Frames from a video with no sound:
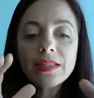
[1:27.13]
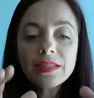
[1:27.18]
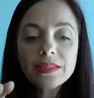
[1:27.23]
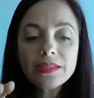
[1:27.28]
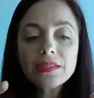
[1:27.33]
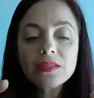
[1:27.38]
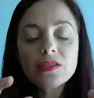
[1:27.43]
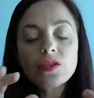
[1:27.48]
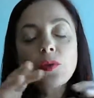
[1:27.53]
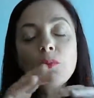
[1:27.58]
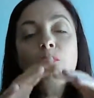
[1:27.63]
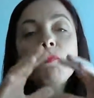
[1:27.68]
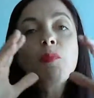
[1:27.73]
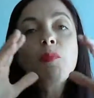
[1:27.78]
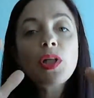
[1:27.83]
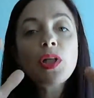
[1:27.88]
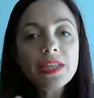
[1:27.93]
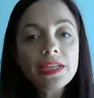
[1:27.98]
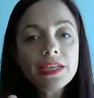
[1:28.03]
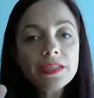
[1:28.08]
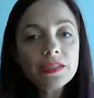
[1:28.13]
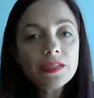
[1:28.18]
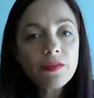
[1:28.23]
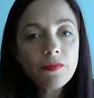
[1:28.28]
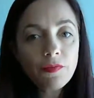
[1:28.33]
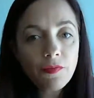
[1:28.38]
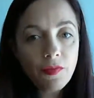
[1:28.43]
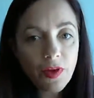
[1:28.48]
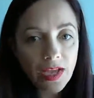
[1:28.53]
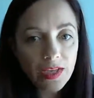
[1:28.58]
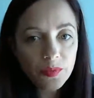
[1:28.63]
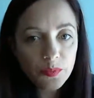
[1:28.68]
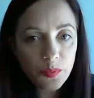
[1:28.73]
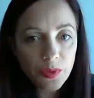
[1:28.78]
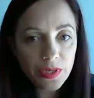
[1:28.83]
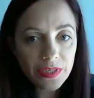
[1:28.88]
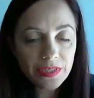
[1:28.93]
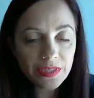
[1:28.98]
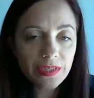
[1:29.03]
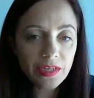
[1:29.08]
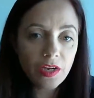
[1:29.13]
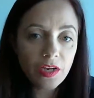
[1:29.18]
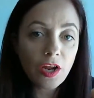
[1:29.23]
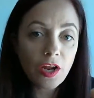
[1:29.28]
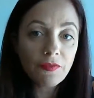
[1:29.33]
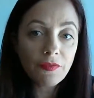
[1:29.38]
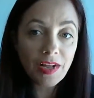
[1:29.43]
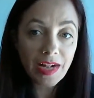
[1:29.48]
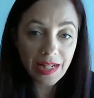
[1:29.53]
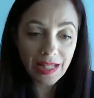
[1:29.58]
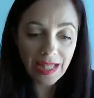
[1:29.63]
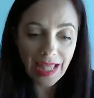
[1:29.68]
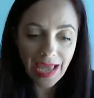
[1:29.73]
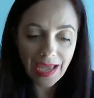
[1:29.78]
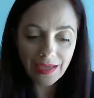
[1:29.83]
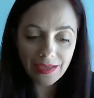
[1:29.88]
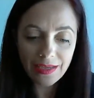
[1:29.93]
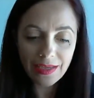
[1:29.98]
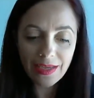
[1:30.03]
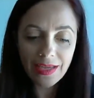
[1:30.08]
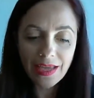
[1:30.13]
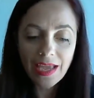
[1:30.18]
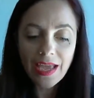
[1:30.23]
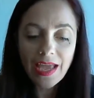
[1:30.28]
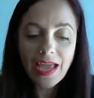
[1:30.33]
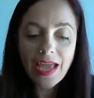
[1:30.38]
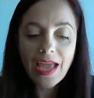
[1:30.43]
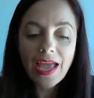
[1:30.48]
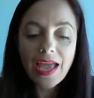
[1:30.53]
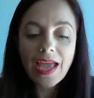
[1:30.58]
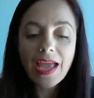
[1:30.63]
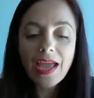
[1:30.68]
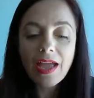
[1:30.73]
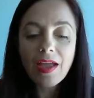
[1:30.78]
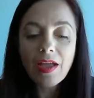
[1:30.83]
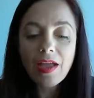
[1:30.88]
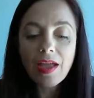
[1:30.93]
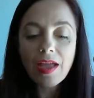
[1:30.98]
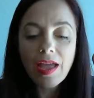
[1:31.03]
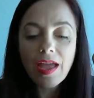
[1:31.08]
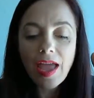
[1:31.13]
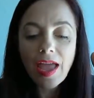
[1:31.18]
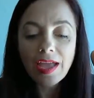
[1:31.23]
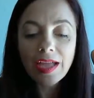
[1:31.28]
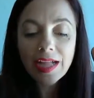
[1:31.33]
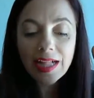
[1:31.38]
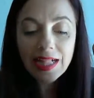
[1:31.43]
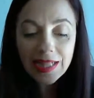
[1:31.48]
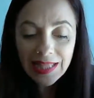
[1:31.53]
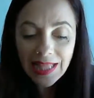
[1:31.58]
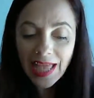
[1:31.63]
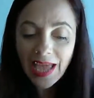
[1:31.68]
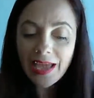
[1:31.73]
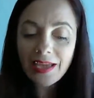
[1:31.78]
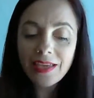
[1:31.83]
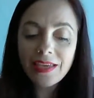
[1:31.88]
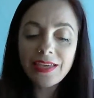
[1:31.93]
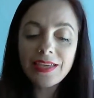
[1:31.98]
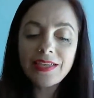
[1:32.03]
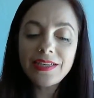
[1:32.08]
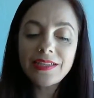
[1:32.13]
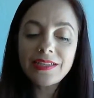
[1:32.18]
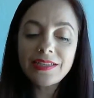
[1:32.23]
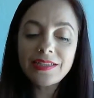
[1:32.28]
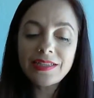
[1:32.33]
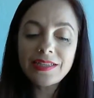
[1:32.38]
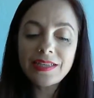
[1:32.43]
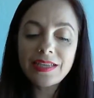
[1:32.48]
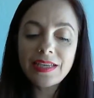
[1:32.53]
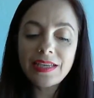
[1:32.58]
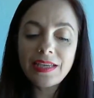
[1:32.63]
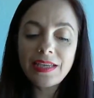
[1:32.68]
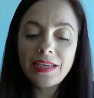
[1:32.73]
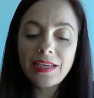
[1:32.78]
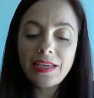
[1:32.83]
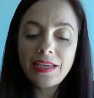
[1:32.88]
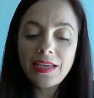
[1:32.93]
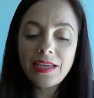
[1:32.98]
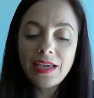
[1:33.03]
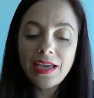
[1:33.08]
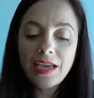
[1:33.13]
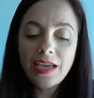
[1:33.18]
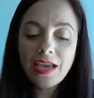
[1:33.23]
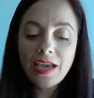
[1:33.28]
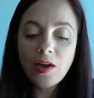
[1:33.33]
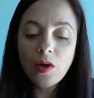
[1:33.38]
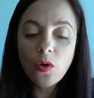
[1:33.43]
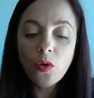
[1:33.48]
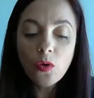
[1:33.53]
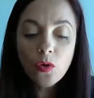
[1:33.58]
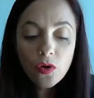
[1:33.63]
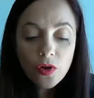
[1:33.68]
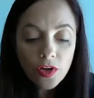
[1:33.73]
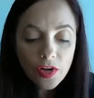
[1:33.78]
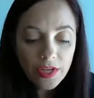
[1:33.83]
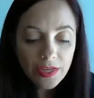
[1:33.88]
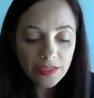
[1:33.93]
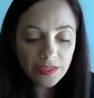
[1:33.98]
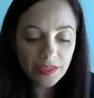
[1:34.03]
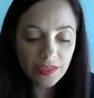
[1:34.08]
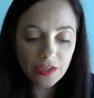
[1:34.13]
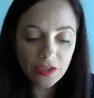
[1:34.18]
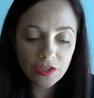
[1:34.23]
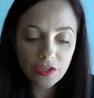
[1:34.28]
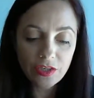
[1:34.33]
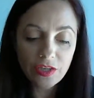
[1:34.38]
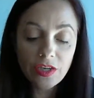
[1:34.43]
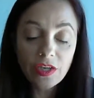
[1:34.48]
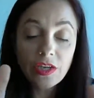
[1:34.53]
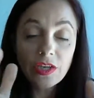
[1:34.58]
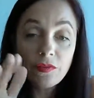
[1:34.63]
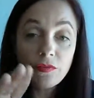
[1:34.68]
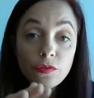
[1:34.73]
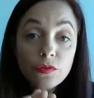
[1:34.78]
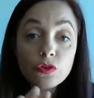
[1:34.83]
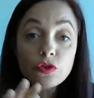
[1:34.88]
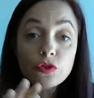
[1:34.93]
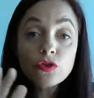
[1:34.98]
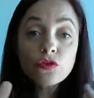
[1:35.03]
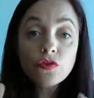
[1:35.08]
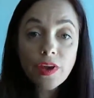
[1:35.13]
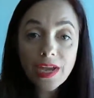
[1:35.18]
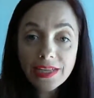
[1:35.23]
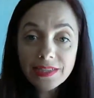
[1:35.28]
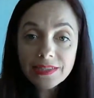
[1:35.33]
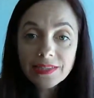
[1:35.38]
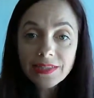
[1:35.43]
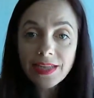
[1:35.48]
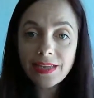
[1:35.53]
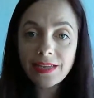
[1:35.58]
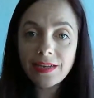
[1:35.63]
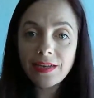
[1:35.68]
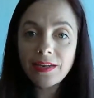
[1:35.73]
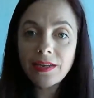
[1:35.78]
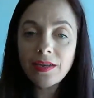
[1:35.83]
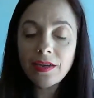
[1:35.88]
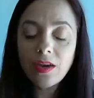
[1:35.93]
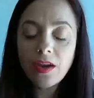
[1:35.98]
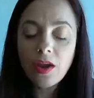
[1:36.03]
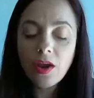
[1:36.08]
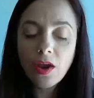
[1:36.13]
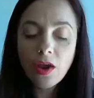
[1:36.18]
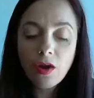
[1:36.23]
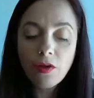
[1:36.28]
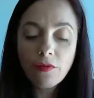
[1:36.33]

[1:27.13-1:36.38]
Merling is the vice president of CLAC, and CLAC is the organization. If you translate it